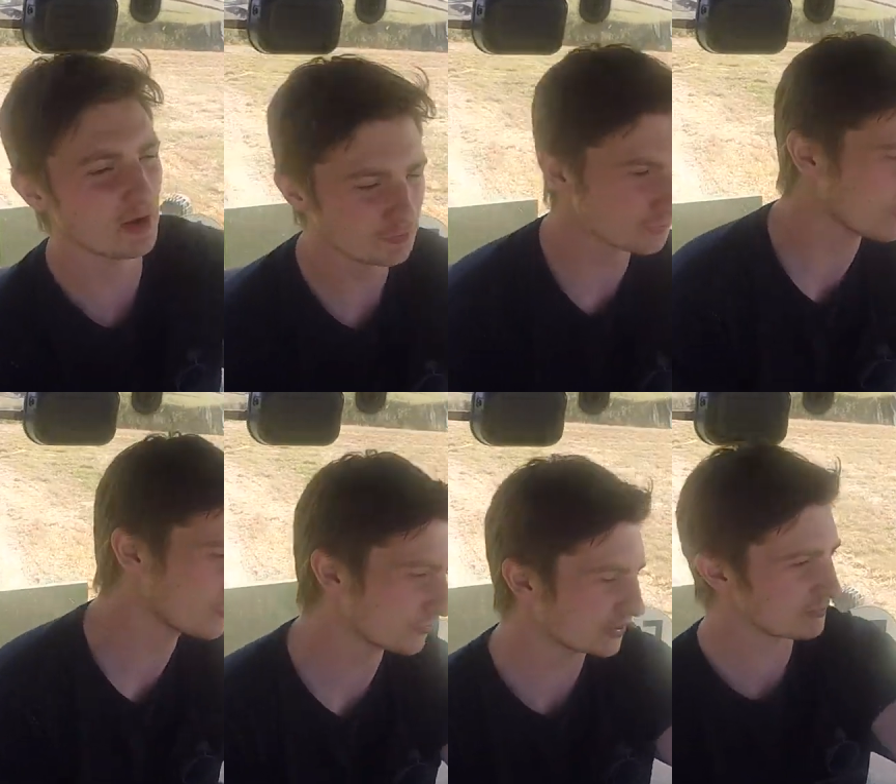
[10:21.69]

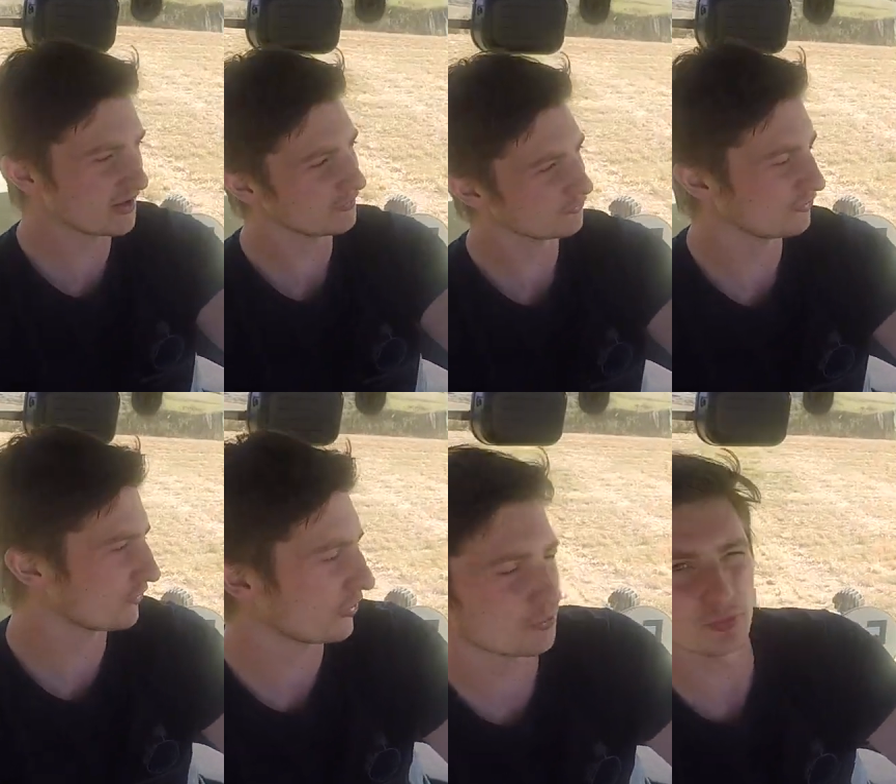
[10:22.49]
103 bales in
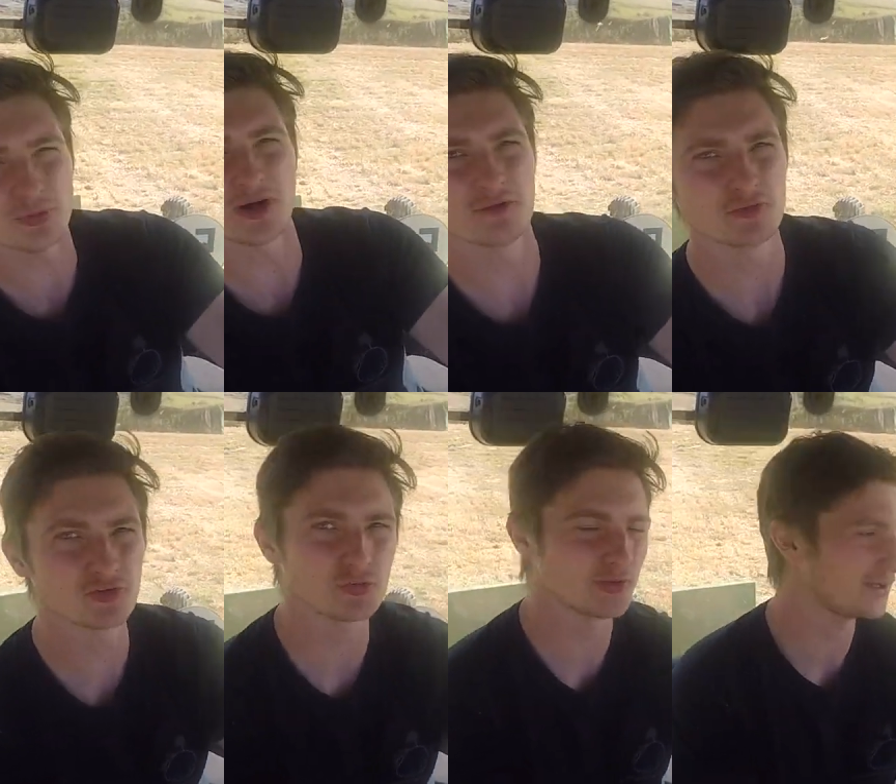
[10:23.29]
total out of this
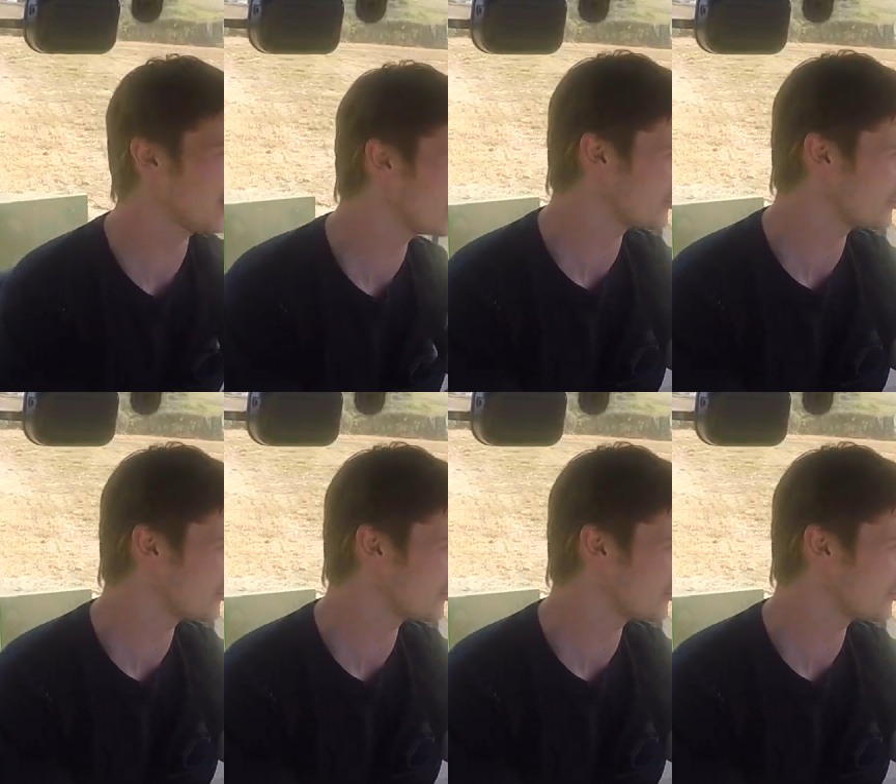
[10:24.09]
20-acre